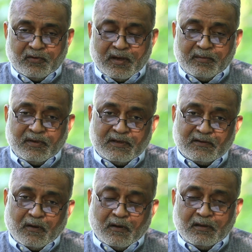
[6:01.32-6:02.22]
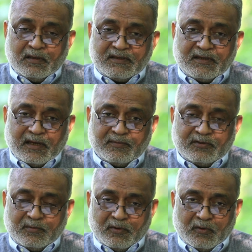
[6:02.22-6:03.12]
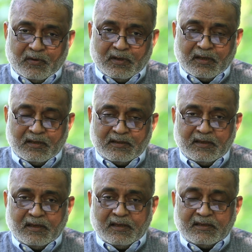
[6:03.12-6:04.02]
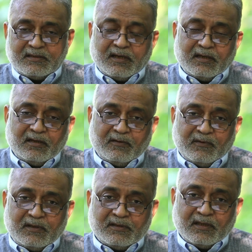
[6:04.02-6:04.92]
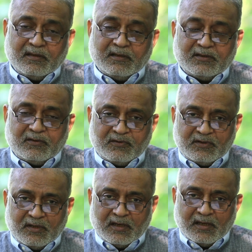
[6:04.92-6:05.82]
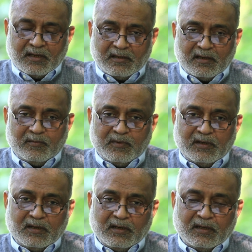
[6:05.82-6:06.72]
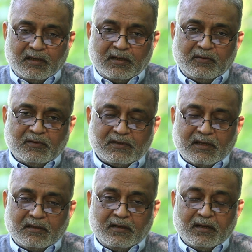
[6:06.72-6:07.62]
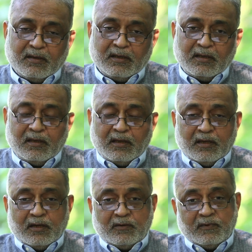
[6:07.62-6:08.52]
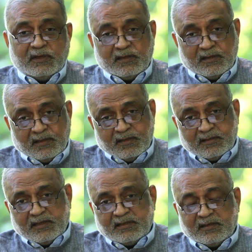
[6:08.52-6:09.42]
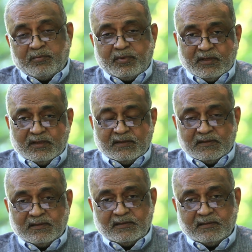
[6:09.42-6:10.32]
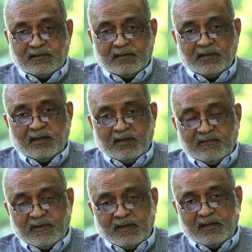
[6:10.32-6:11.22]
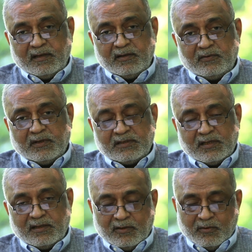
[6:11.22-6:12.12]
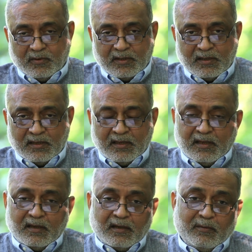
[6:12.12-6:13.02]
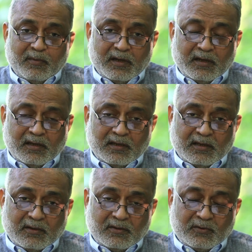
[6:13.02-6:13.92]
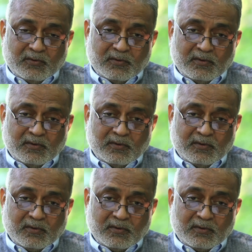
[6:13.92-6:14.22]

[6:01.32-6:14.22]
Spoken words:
to embrace all the steps of yoga, starting with sadhana chatusthaya, culminating into sadhana with satsampatis, and further into ashtanga yoga, culminating into